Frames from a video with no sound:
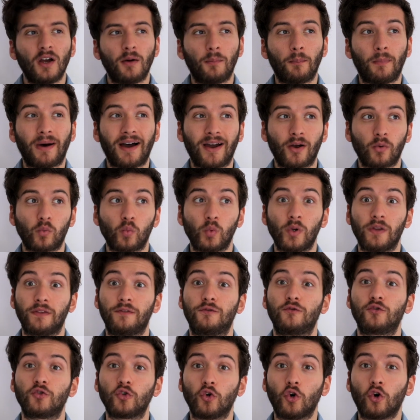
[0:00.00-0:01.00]
my
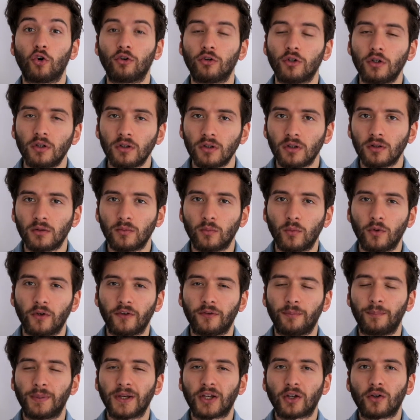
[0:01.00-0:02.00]
withdrawal
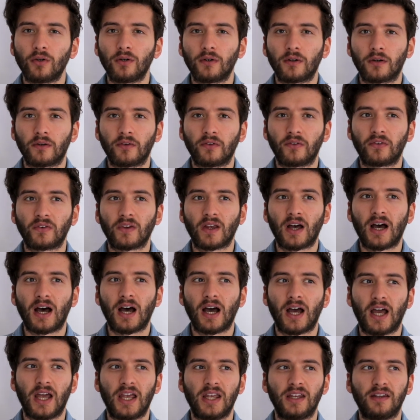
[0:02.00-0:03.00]
was because
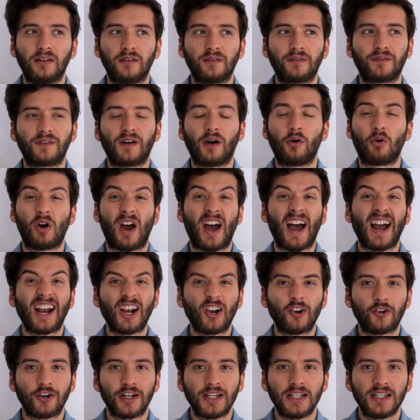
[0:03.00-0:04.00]
I felt
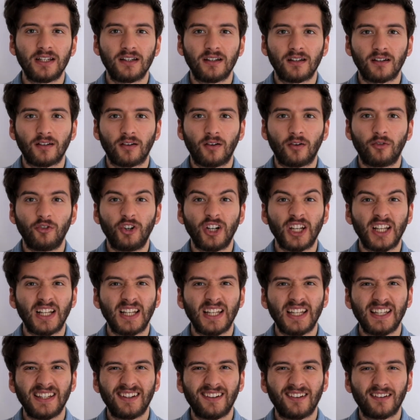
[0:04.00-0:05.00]
angry,
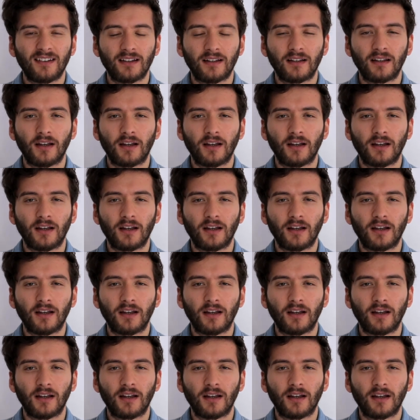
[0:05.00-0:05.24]
really.